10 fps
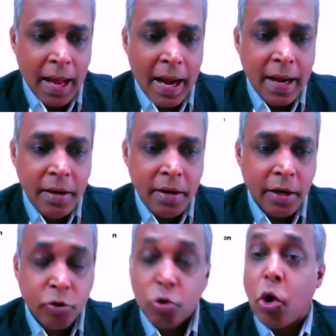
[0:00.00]
and
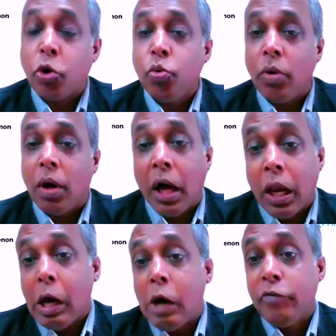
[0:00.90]
you got to
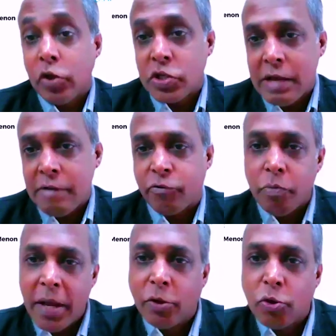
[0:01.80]
allow yourself
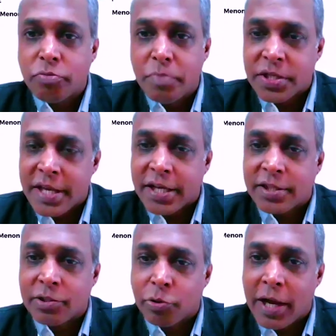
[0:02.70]
to make those mistakes,
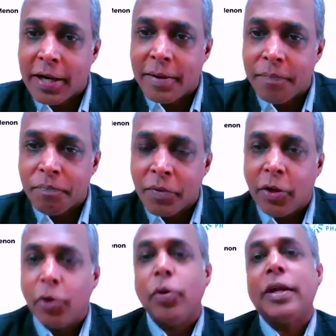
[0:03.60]
so that,
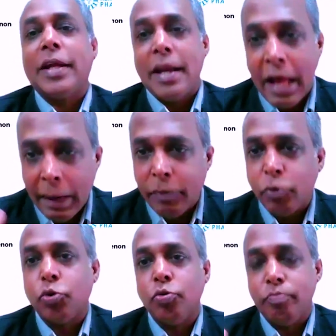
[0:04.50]
it can help
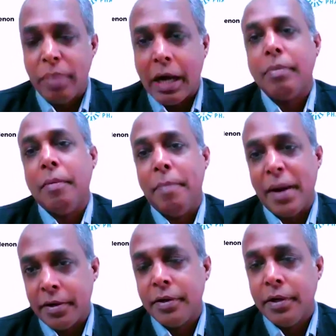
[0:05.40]
you to become a
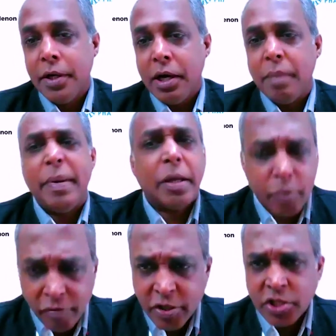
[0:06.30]
better
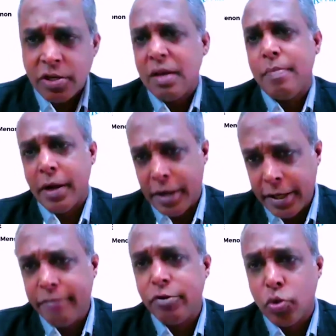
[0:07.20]
professional, a better
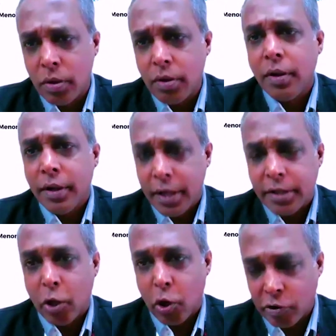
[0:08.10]
individual
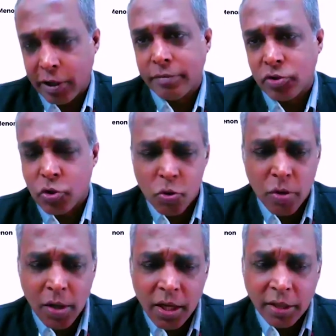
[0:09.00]
in the long run.
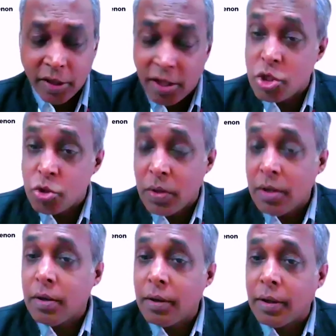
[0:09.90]
So these
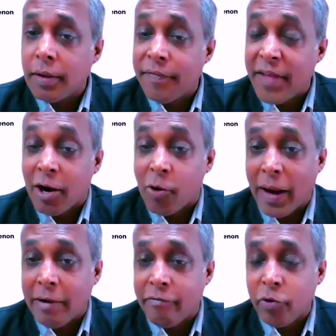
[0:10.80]
were, there are
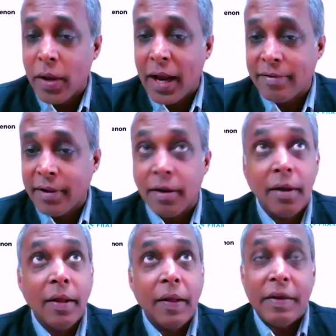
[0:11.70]
quite a few, and I think
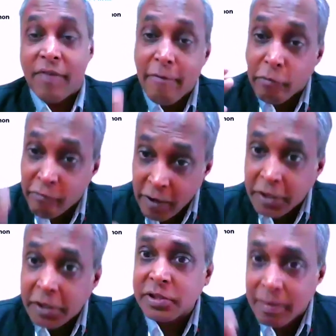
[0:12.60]
if I have to
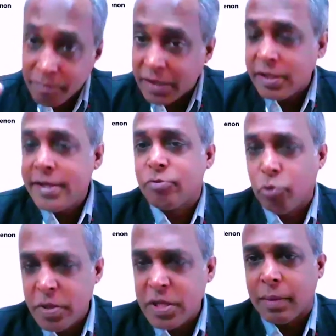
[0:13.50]
filter some, then these
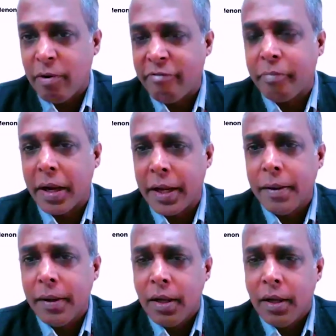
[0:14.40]
would be some of my,